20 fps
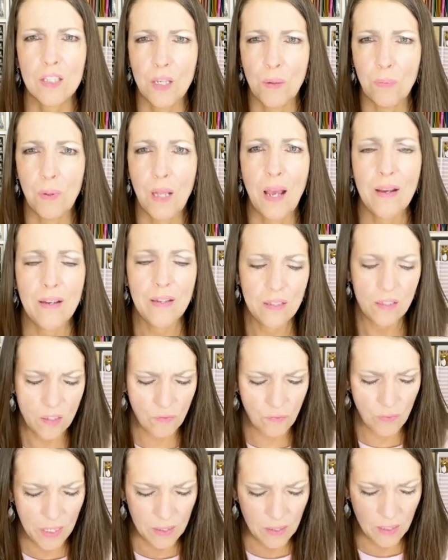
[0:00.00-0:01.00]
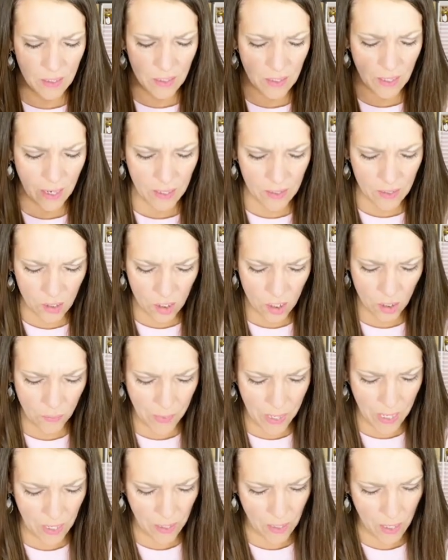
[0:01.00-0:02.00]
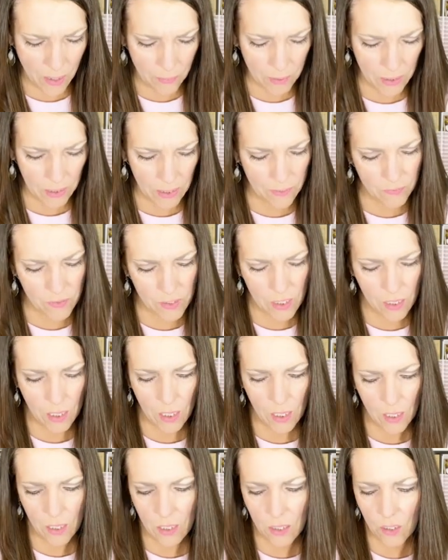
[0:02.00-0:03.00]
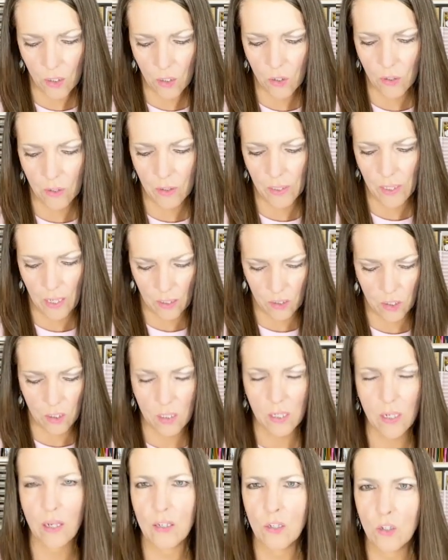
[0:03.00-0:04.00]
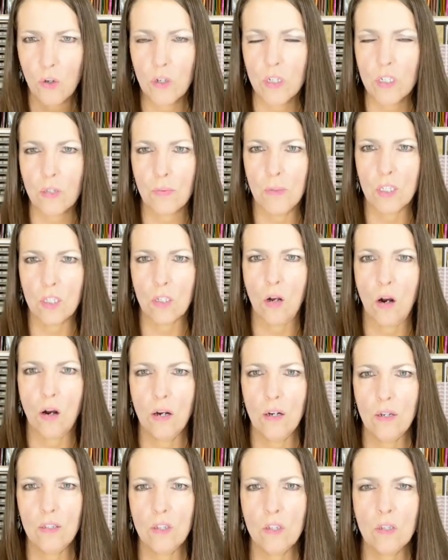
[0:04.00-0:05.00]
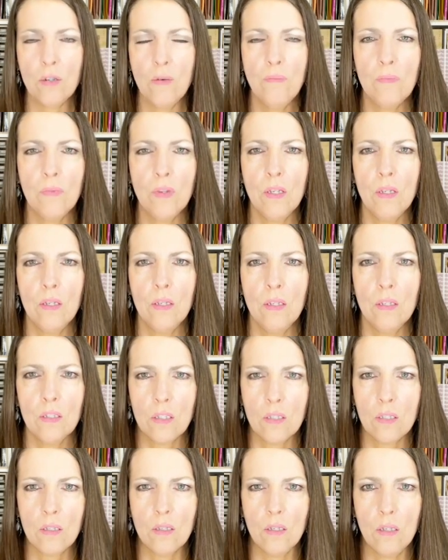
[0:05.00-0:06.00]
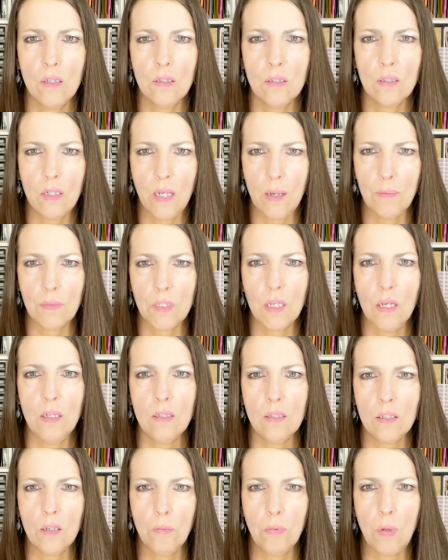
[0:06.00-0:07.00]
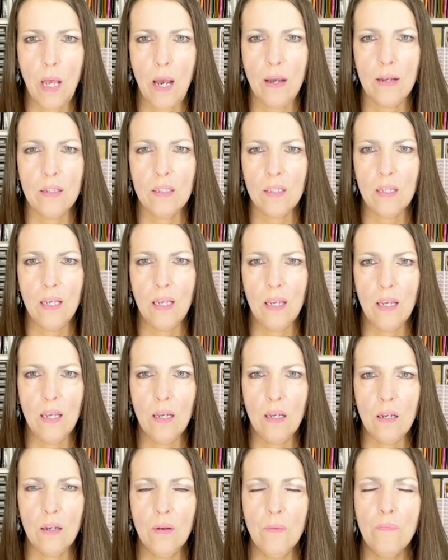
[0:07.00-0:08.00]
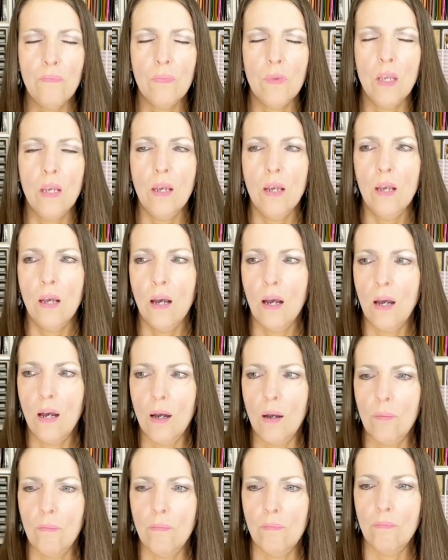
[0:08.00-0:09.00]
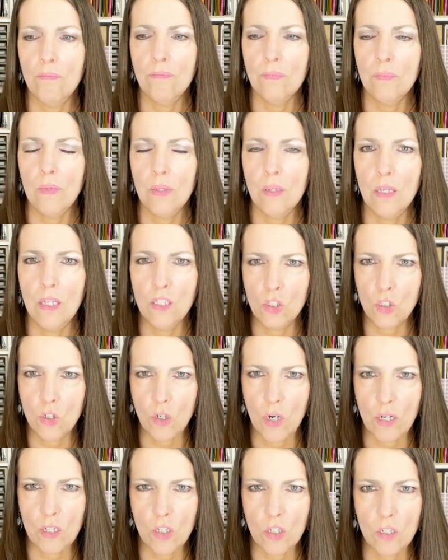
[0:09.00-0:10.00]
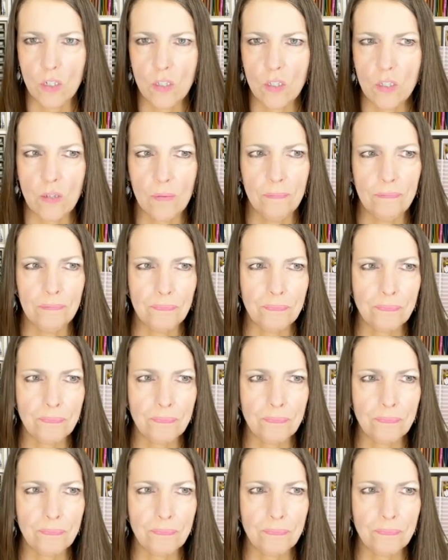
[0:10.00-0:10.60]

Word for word: supplies, in this case to make, I believe 10, yes, 10 Christmas cards, stamp set, supplies, ink, um, instructions.